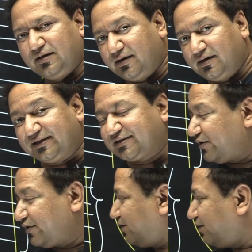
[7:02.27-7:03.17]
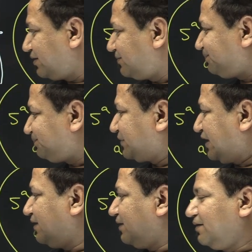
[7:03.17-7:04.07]
Let's count it out.
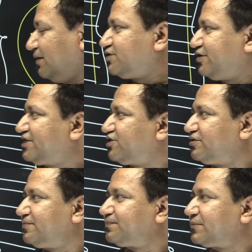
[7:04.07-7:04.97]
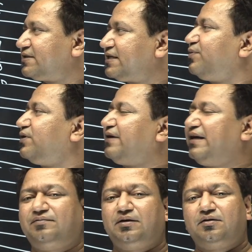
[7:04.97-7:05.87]
6, 6.5,
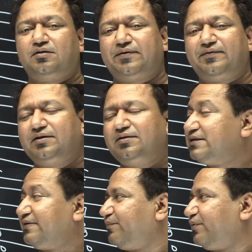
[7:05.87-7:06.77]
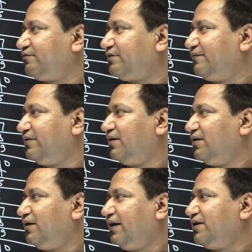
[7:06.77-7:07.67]
7, 7.5,
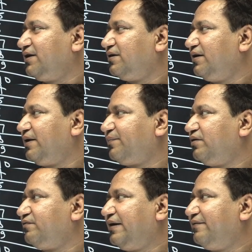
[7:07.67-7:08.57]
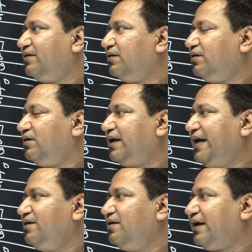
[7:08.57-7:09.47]
8, 8.5,
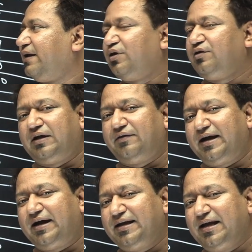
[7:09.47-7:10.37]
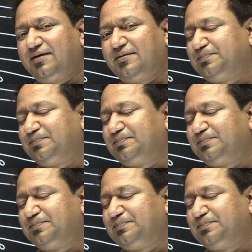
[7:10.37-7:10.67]
9, 9.5, and 10.